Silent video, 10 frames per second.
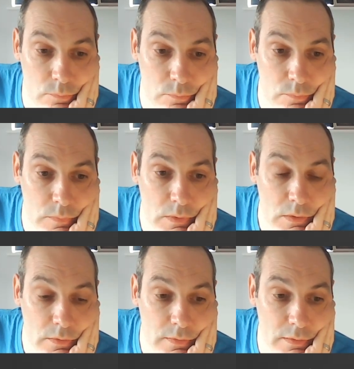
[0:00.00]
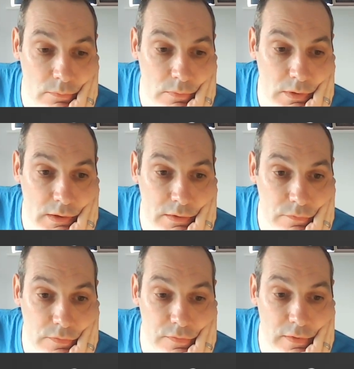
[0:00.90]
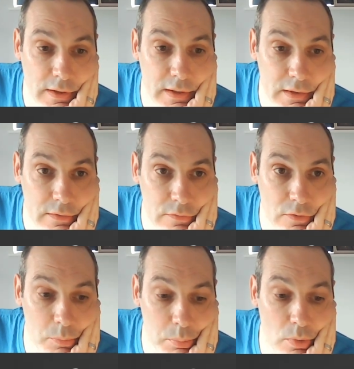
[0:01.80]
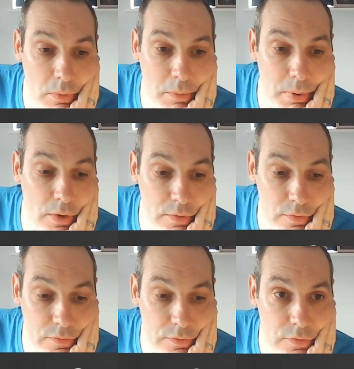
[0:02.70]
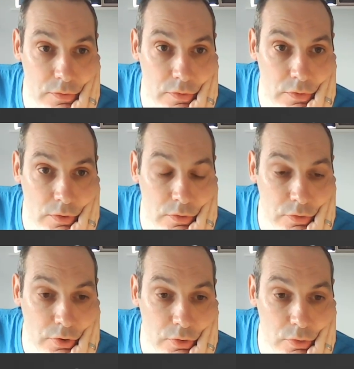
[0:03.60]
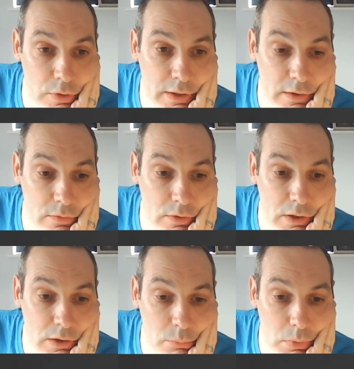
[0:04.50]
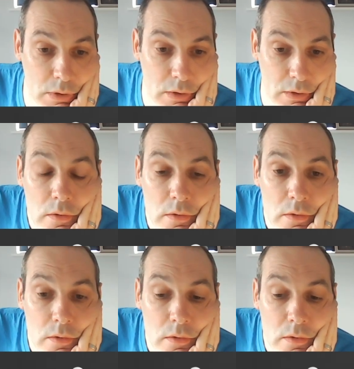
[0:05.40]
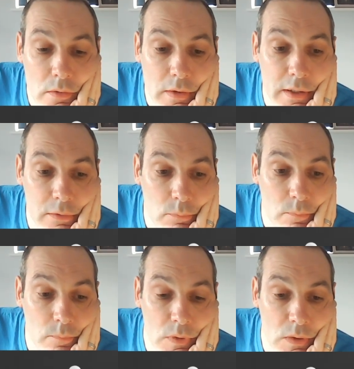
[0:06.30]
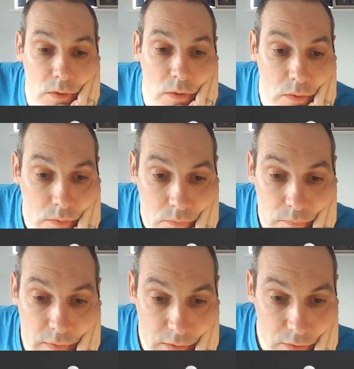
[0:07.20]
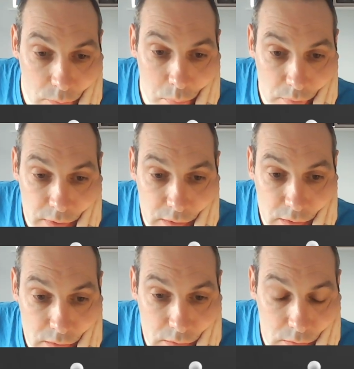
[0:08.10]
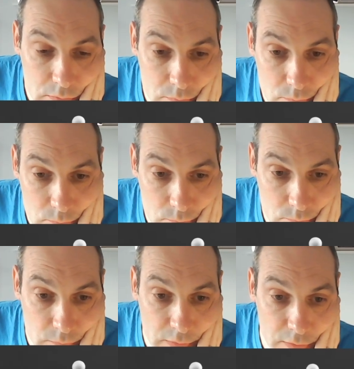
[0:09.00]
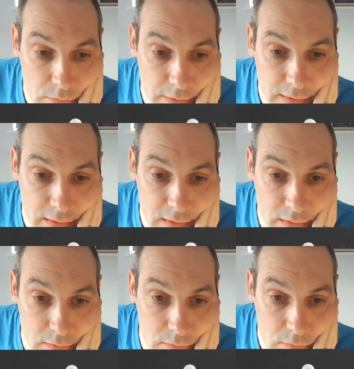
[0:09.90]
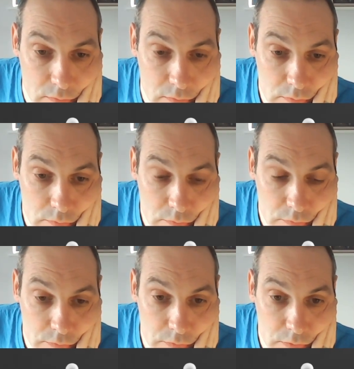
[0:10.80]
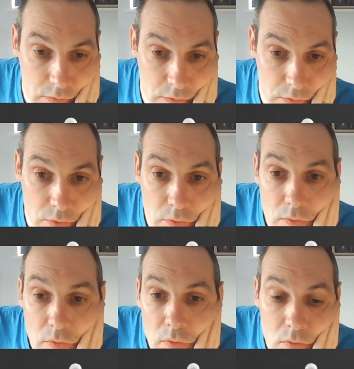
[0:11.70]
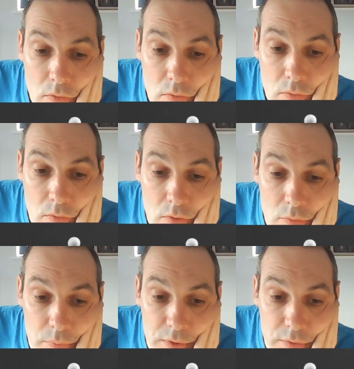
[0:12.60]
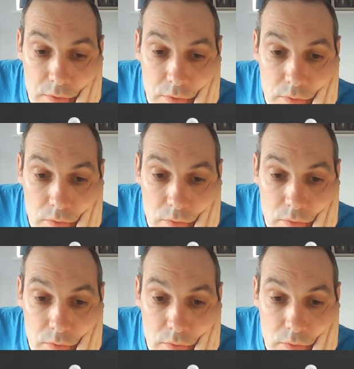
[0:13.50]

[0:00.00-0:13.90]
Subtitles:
I think we're going to have to take. So I put opponents 2 now up. Okay. They're going to bring their knight here. So what can we do?